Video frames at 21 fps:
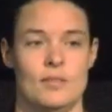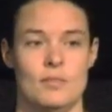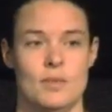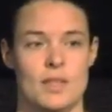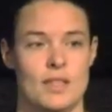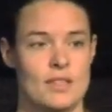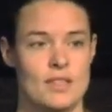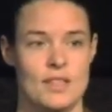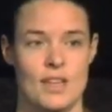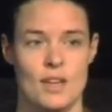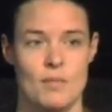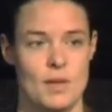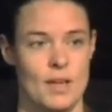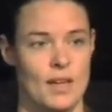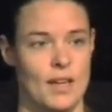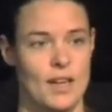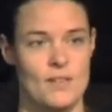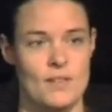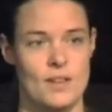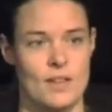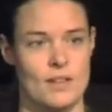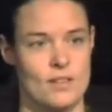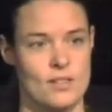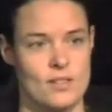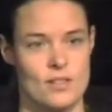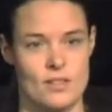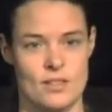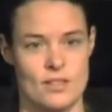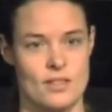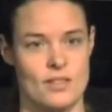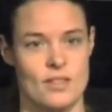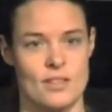Because that behavior is
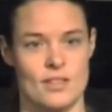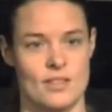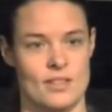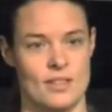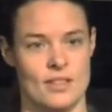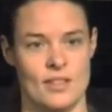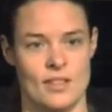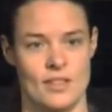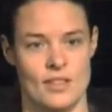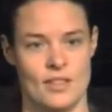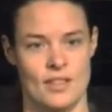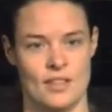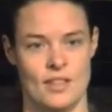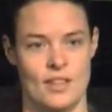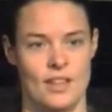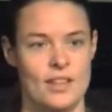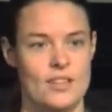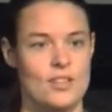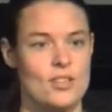just kind